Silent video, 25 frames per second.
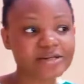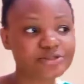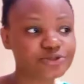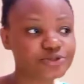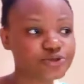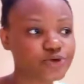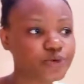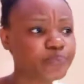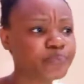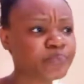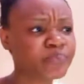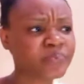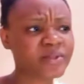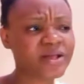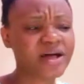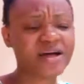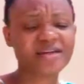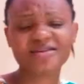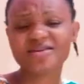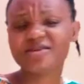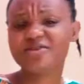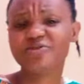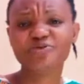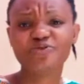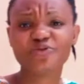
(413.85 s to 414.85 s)
So I
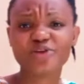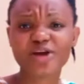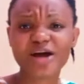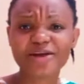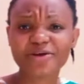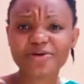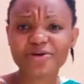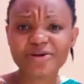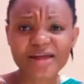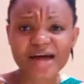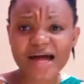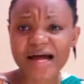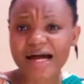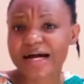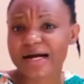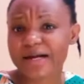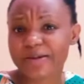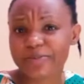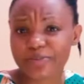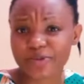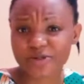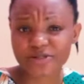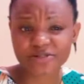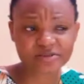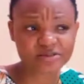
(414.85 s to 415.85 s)
think if you are not that kind
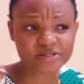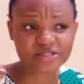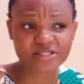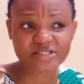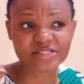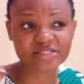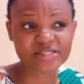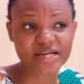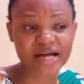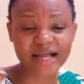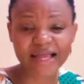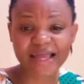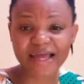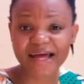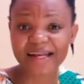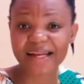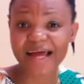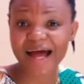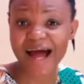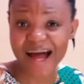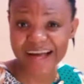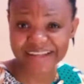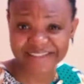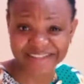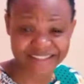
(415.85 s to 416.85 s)
of person that can
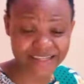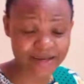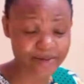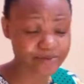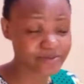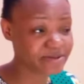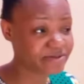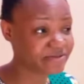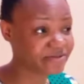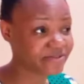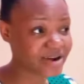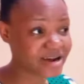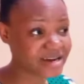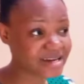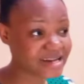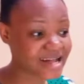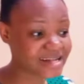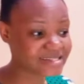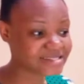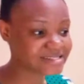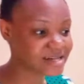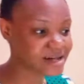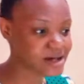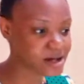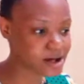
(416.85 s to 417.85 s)
accept the fact
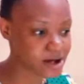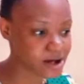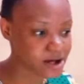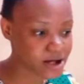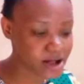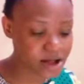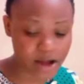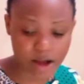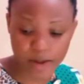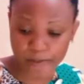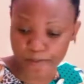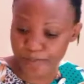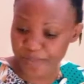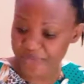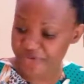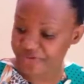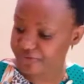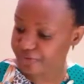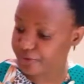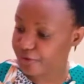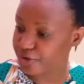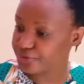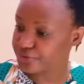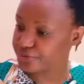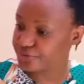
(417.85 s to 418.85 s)
that
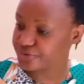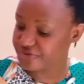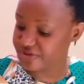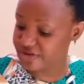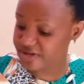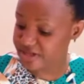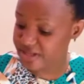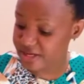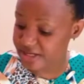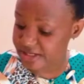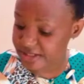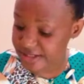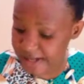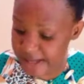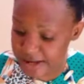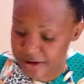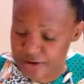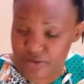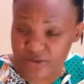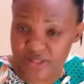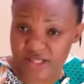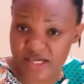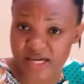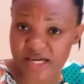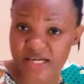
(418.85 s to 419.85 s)
before you see these
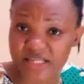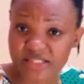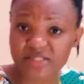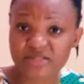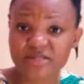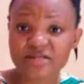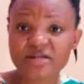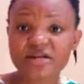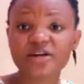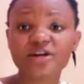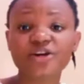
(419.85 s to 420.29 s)
little things,